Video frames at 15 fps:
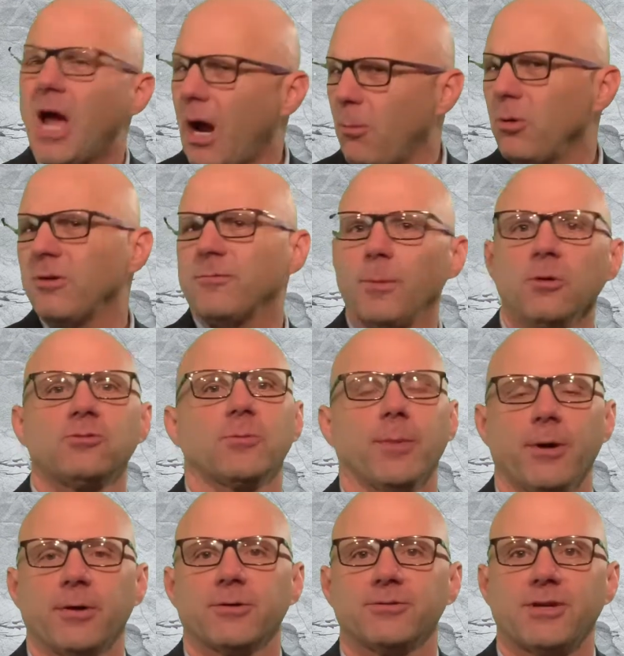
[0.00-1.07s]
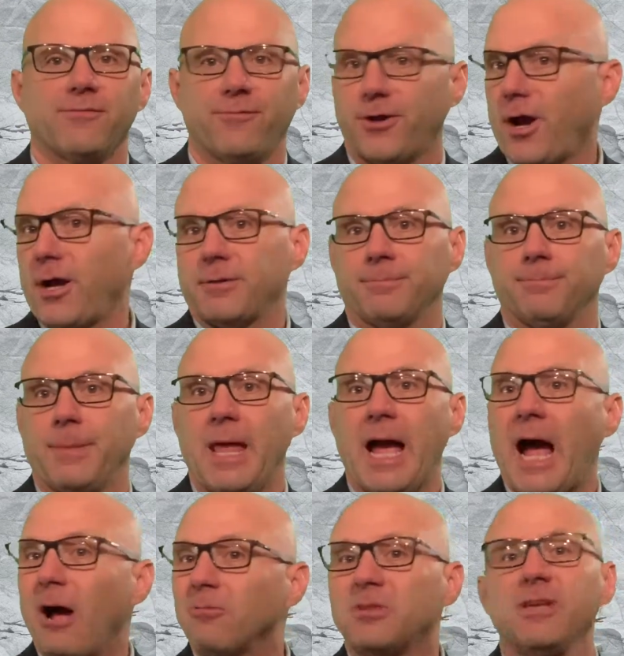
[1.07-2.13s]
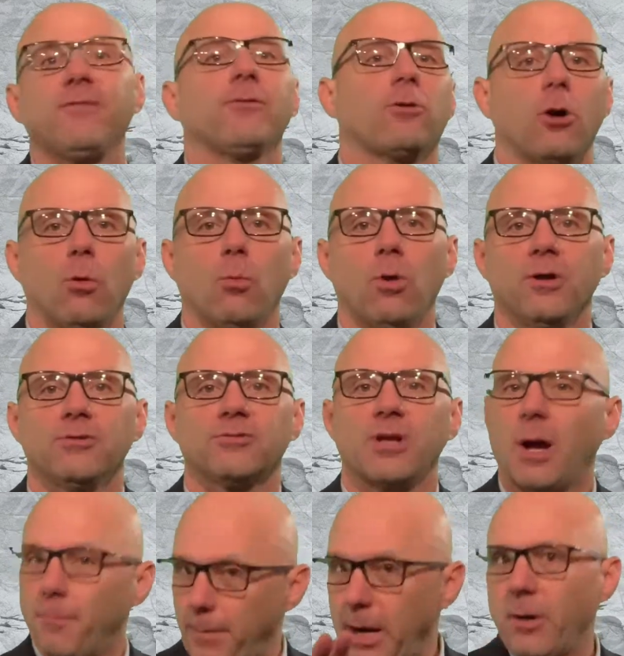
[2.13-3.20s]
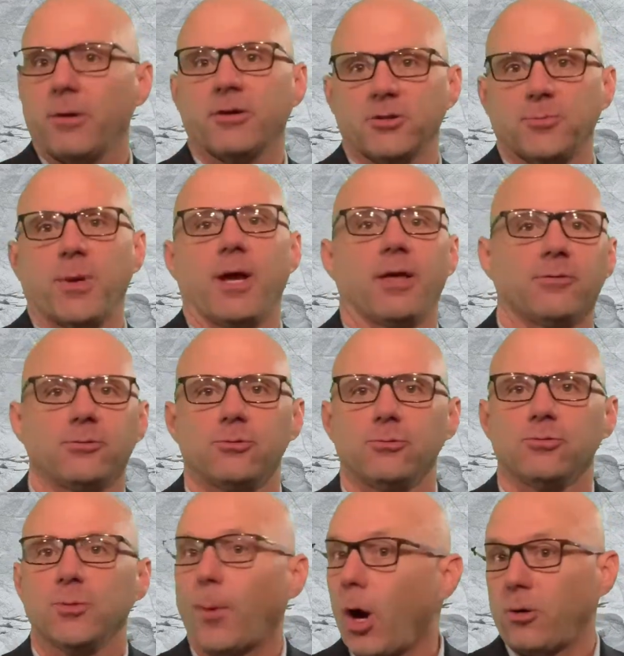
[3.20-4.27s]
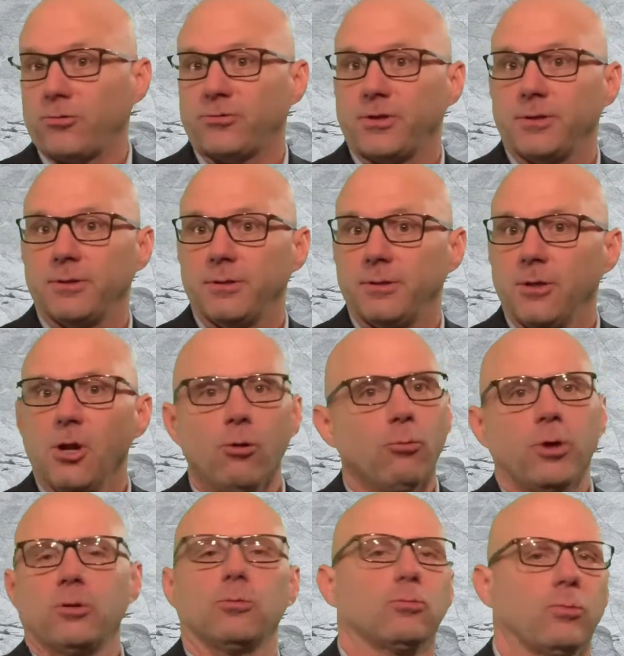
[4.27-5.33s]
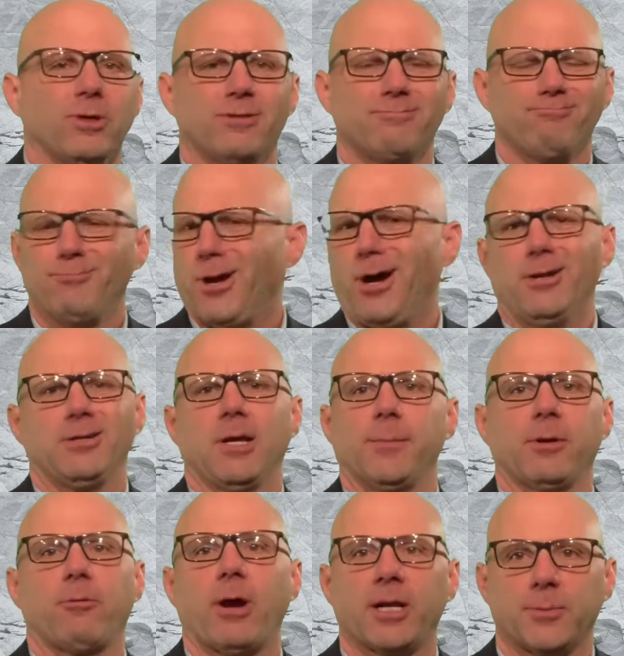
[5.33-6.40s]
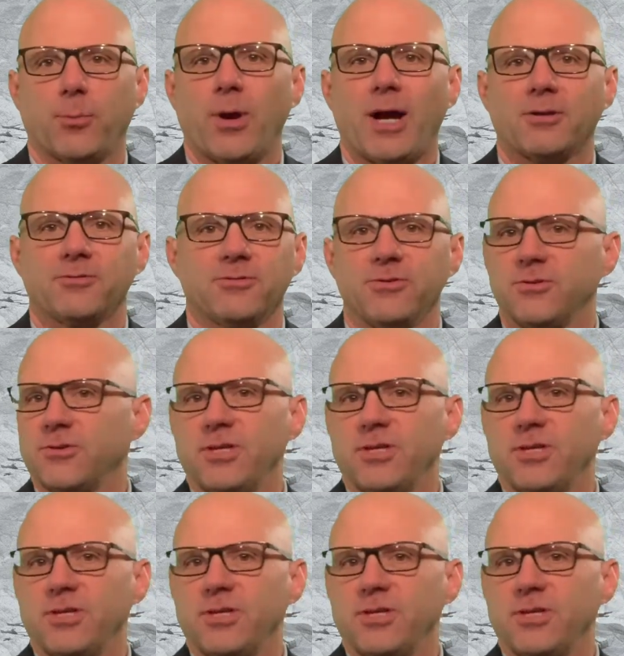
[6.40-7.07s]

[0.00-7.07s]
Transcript: I wonder if most Americans have forgotten how difficult was America's path to democracy, riddled with undemocratic practices